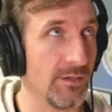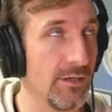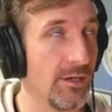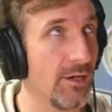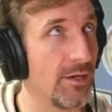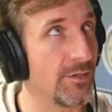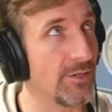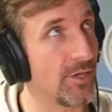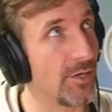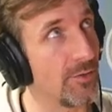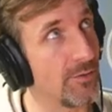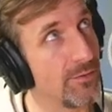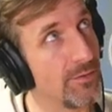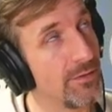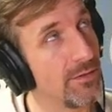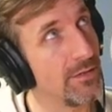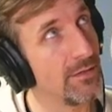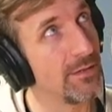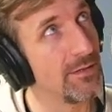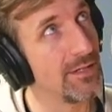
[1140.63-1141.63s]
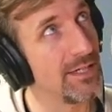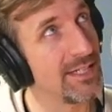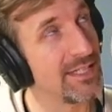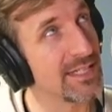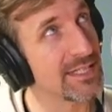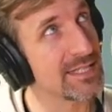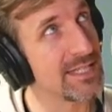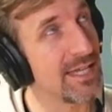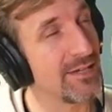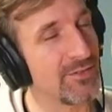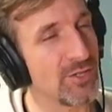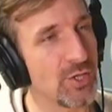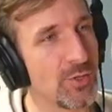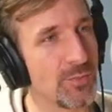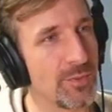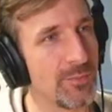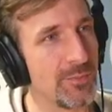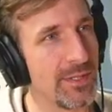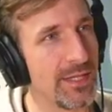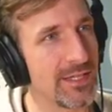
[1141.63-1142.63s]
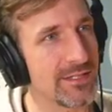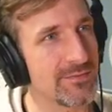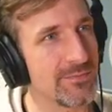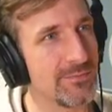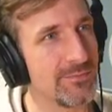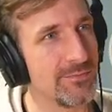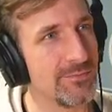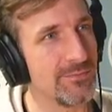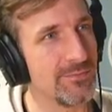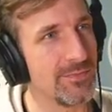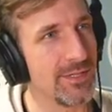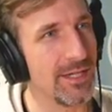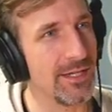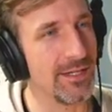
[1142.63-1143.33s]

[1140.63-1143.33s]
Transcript: Oh no, it doesn't have an open PS uh,